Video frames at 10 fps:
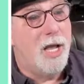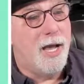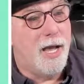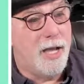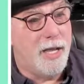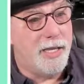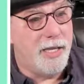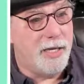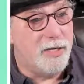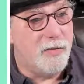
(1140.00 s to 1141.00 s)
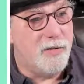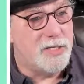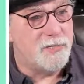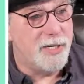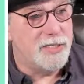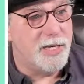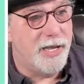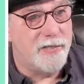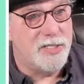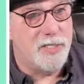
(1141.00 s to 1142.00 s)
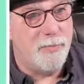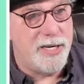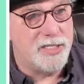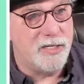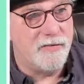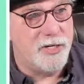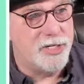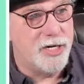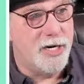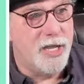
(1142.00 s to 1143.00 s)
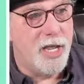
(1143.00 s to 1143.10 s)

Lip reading: I can't do this because this is the basic version.